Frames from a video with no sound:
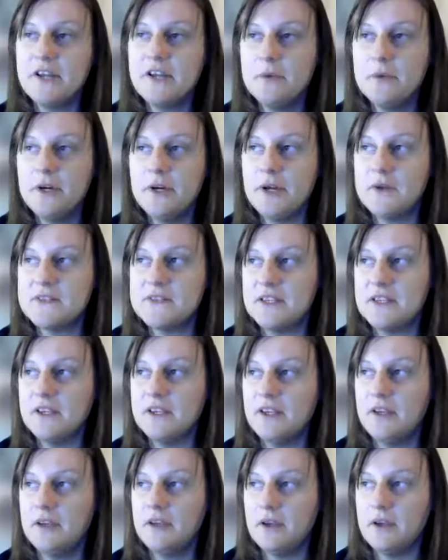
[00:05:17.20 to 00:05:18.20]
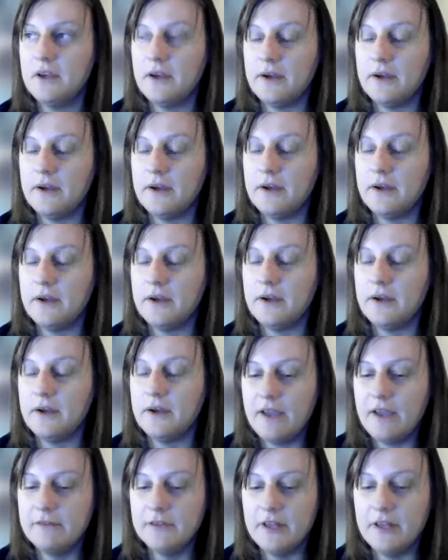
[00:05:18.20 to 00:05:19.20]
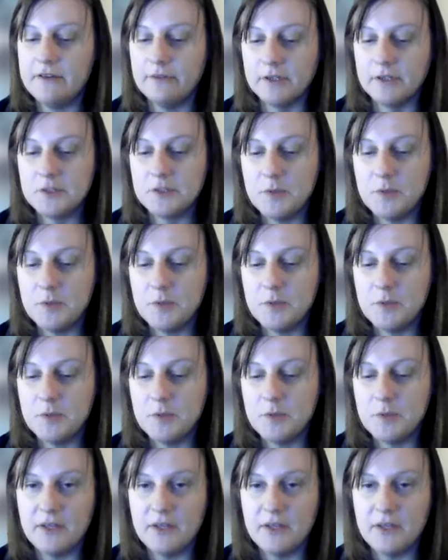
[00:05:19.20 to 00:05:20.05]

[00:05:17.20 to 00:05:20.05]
of what I was thinking. I have a lot of experience with